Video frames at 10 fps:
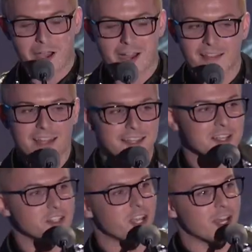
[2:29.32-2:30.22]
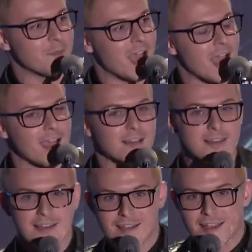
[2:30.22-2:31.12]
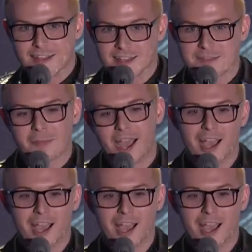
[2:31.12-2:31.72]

right, ladies and gentlemen, it is my